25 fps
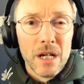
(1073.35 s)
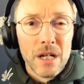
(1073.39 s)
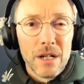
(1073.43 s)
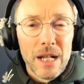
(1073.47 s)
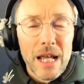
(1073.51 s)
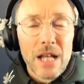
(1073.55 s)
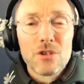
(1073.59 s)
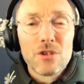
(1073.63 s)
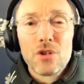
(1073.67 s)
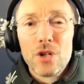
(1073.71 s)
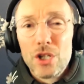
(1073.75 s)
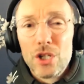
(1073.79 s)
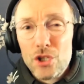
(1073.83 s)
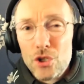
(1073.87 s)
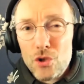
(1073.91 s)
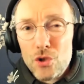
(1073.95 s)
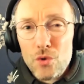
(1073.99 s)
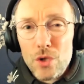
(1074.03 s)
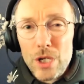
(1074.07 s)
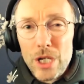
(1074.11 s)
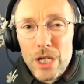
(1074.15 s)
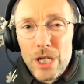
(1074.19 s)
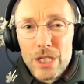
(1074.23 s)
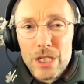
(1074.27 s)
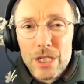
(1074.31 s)
Naturally, 2
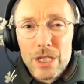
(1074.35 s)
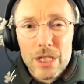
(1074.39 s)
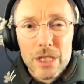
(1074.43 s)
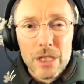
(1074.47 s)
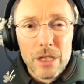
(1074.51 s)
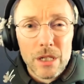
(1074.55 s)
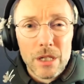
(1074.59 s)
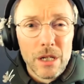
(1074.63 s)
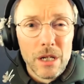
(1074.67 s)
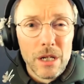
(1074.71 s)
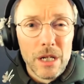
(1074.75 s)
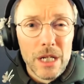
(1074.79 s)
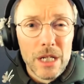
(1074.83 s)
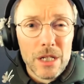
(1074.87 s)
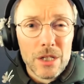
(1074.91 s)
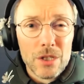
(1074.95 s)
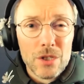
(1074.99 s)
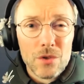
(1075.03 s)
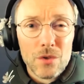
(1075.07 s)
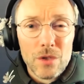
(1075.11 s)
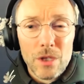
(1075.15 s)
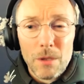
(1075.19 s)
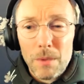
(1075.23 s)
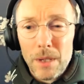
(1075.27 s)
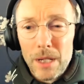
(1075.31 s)
years
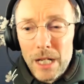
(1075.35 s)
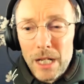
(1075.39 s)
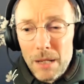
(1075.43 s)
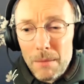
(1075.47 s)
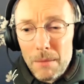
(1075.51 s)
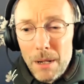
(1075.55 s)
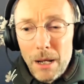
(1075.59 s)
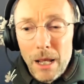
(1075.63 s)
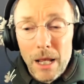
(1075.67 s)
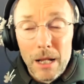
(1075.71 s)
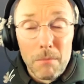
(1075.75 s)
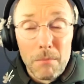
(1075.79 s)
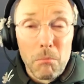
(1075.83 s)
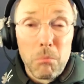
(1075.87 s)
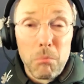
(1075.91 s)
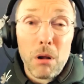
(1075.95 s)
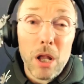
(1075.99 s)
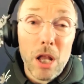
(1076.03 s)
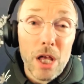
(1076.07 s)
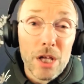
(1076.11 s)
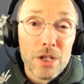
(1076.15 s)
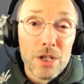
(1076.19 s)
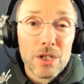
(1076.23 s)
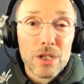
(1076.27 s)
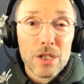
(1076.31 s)
into the pandemic
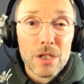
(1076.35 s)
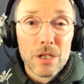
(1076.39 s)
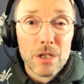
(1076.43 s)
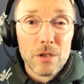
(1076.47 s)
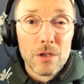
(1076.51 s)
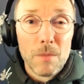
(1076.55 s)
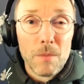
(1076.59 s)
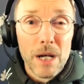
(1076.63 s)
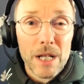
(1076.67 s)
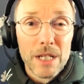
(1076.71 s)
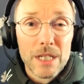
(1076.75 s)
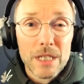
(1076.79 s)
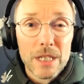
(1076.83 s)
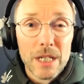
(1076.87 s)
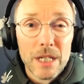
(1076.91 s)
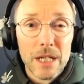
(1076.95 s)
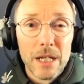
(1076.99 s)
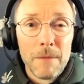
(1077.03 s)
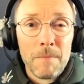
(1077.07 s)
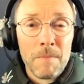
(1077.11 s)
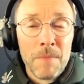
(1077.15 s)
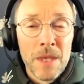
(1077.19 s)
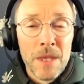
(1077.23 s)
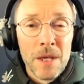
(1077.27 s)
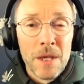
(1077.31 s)
plus, you might
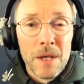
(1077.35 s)
say,